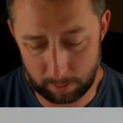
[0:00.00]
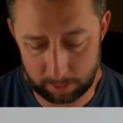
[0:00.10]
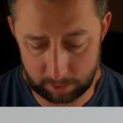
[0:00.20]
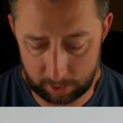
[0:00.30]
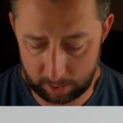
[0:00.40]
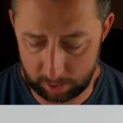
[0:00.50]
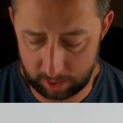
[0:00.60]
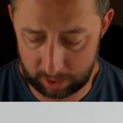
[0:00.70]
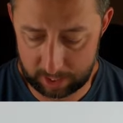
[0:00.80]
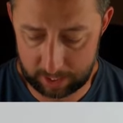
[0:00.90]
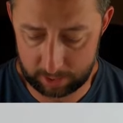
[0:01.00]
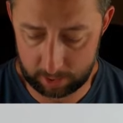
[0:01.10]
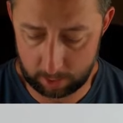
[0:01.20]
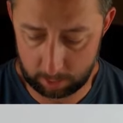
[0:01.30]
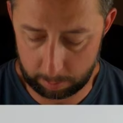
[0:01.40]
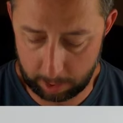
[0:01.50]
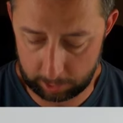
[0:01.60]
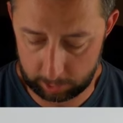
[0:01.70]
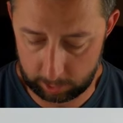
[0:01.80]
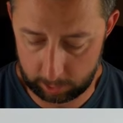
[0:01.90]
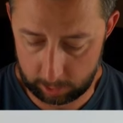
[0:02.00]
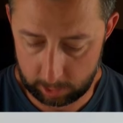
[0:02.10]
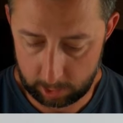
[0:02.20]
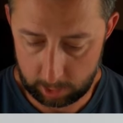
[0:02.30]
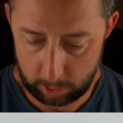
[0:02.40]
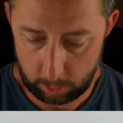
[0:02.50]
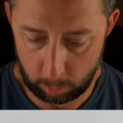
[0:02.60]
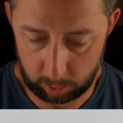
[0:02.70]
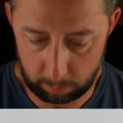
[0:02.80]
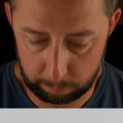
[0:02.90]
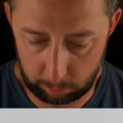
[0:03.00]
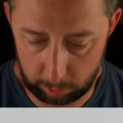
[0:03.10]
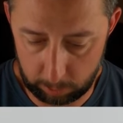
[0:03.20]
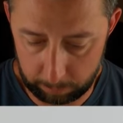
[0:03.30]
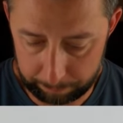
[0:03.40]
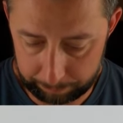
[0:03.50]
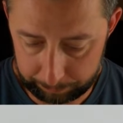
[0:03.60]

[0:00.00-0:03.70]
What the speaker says: the closest thing you're going to get to color matching with the blue.